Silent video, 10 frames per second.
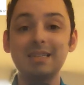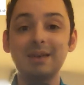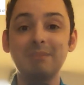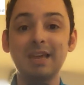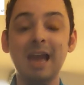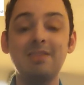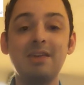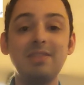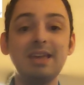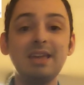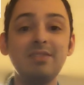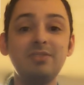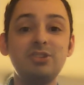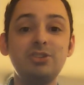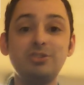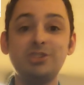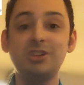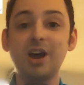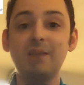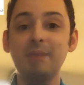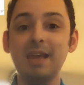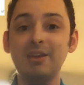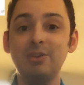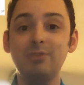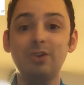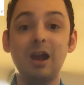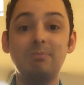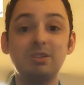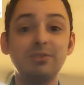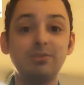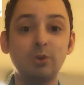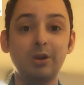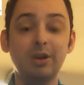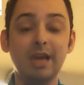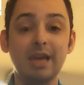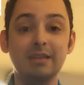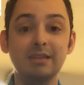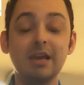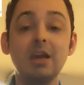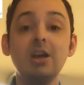something and then they can choose to not pay you for up to 4 days.